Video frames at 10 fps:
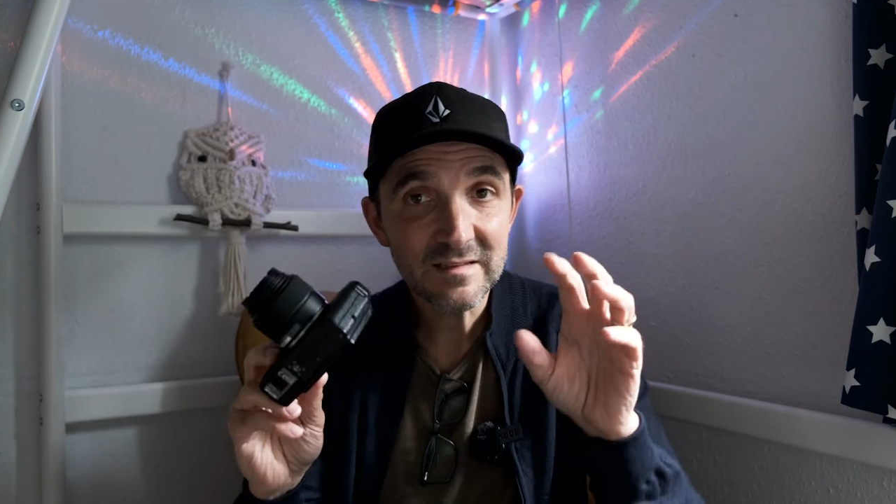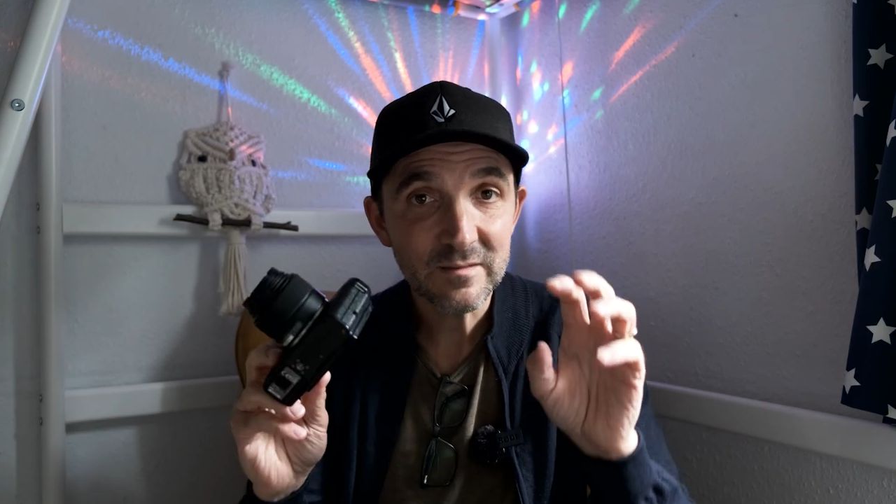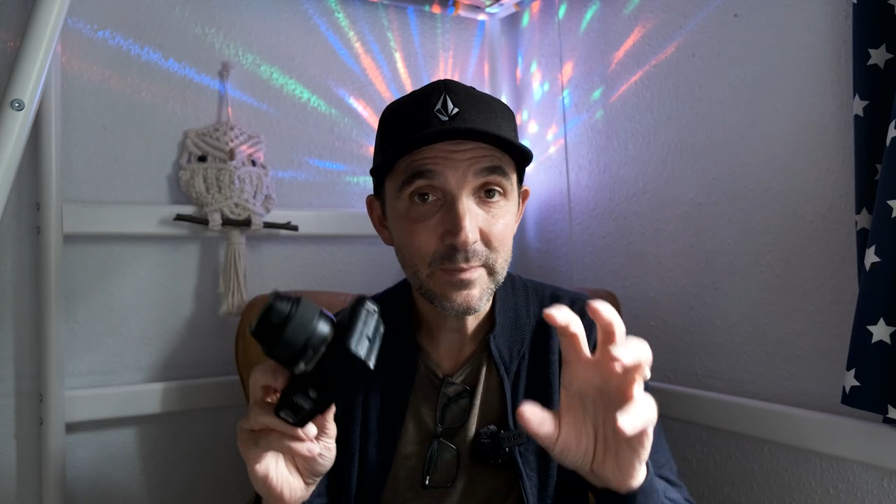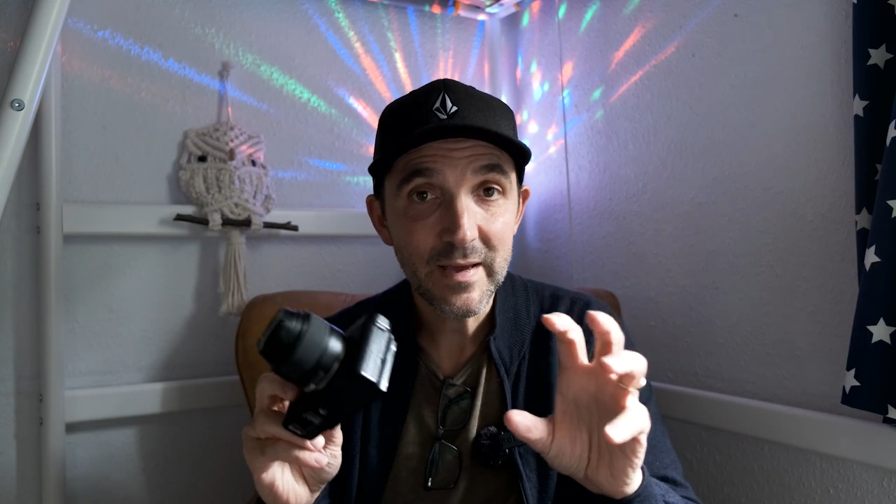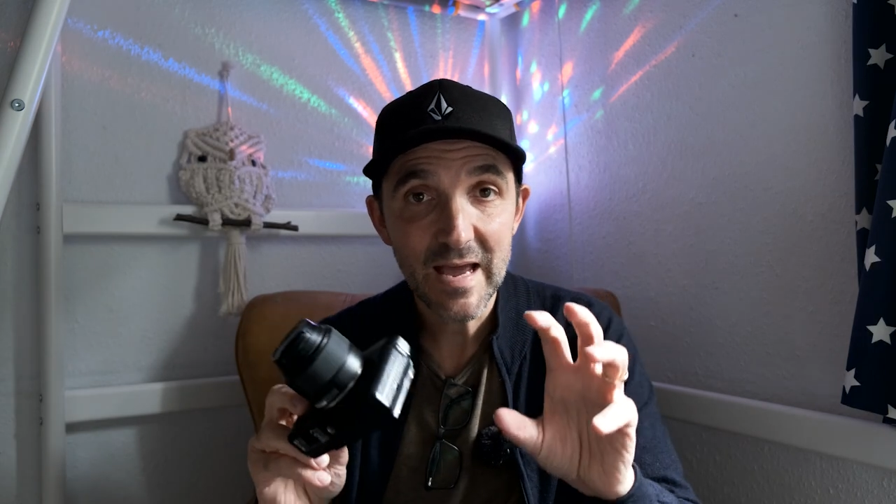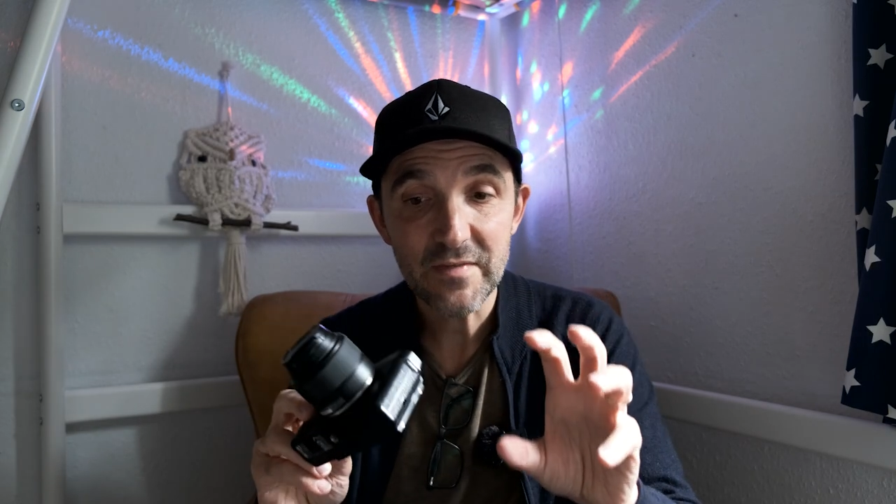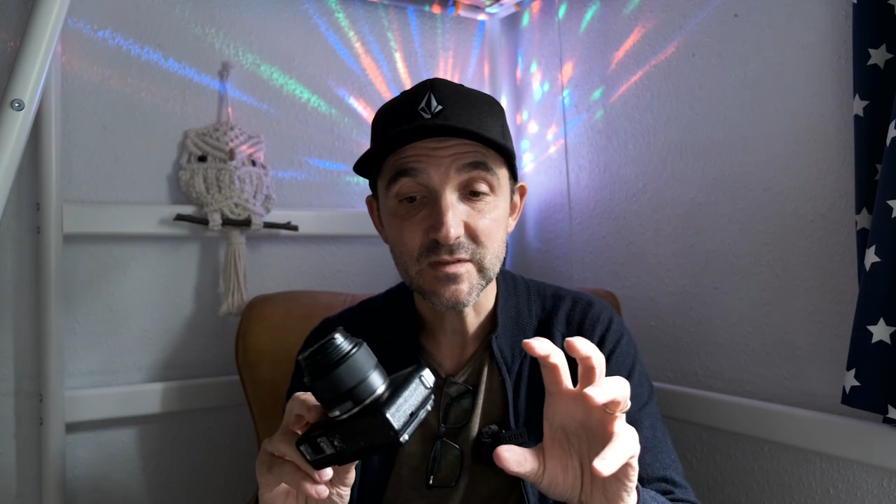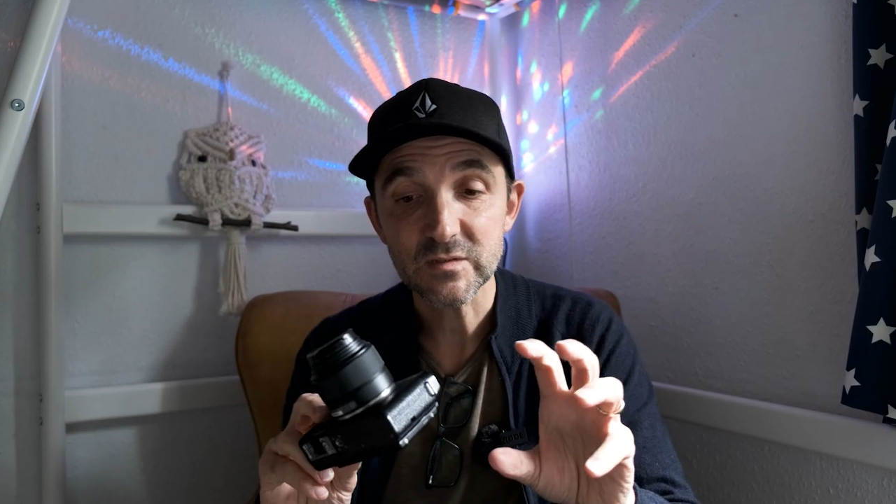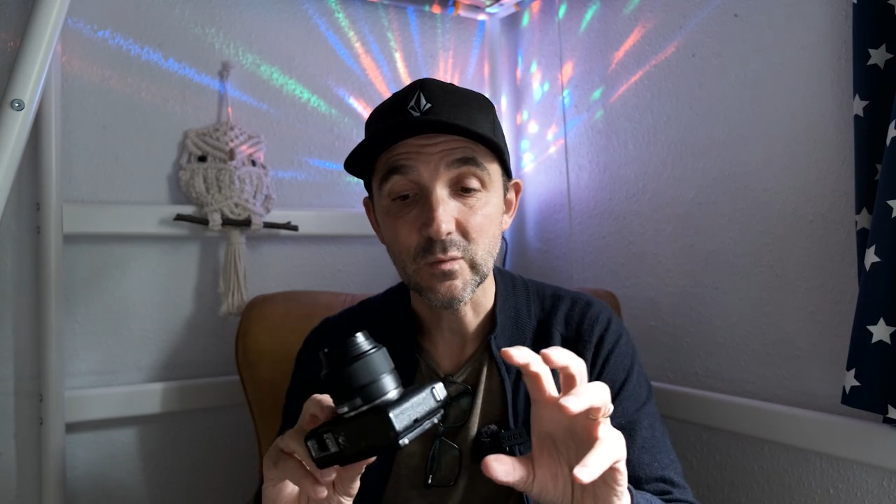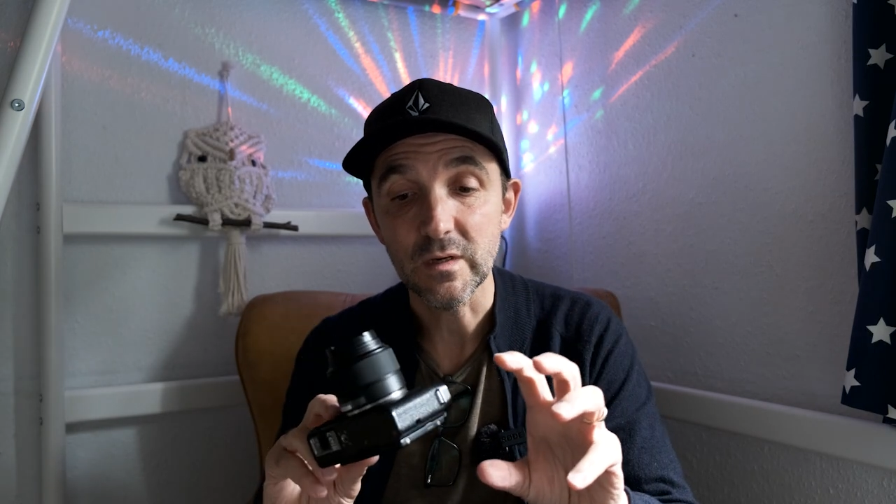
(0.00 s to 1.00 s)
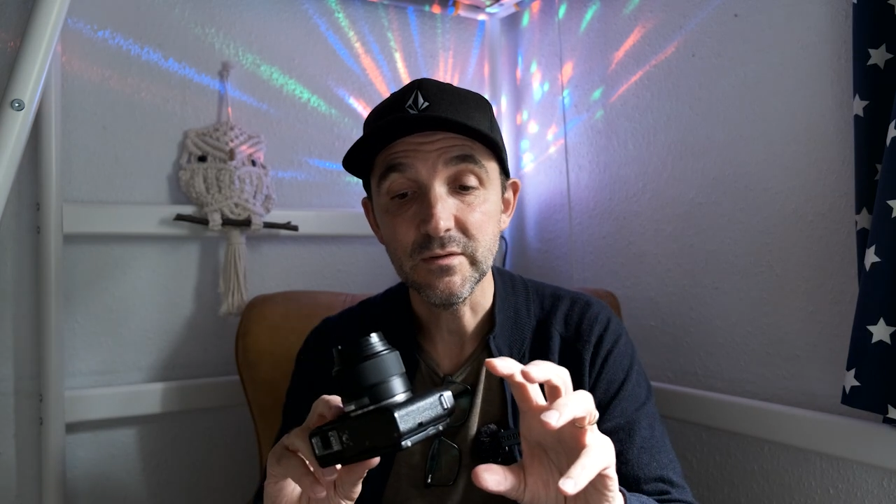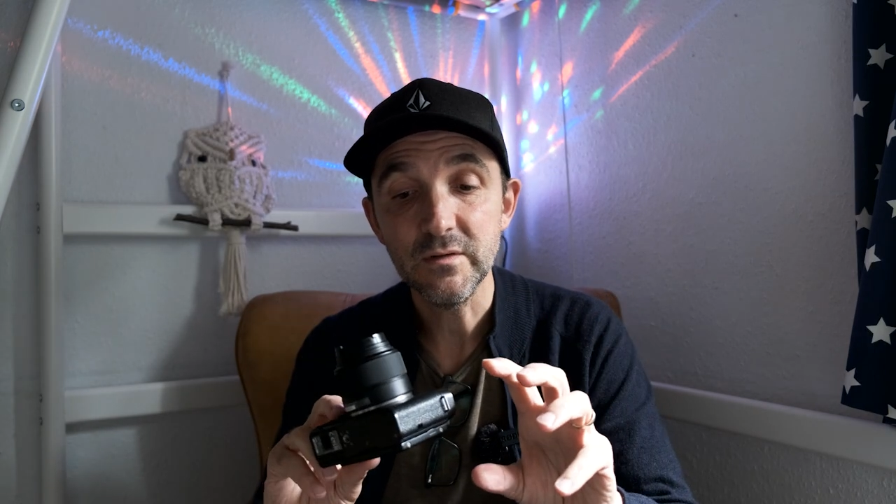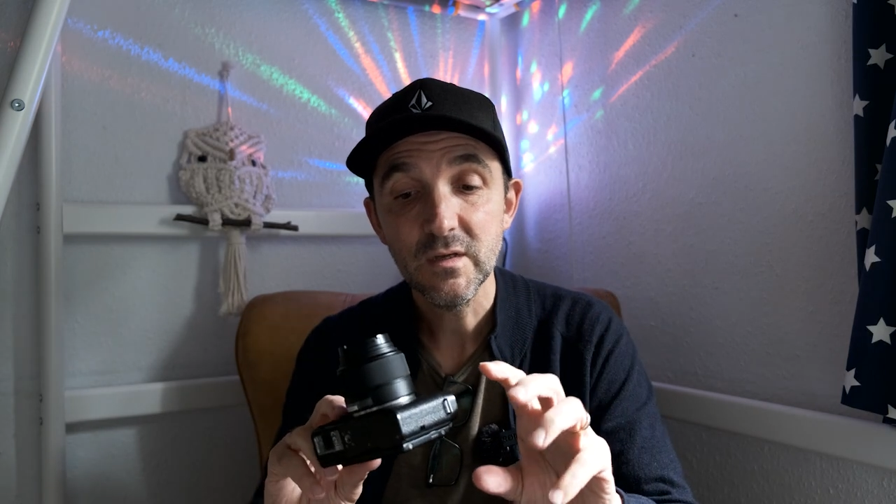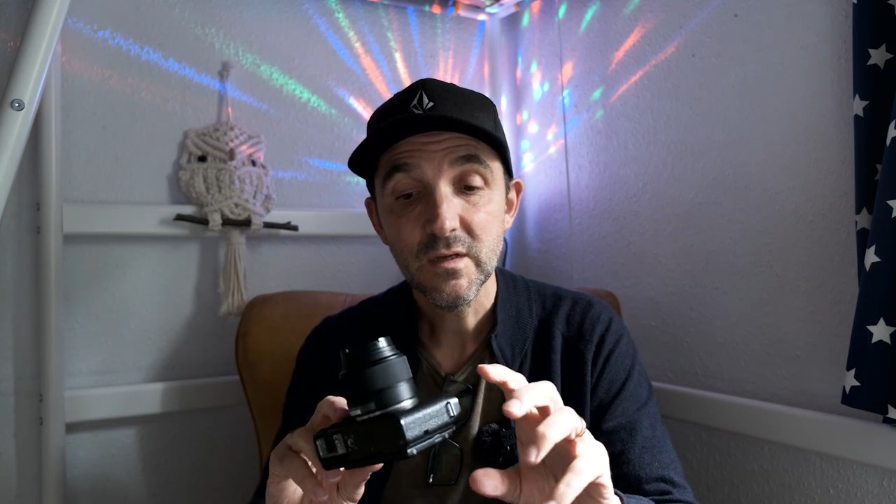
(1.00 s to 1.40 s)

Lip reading: to pair this one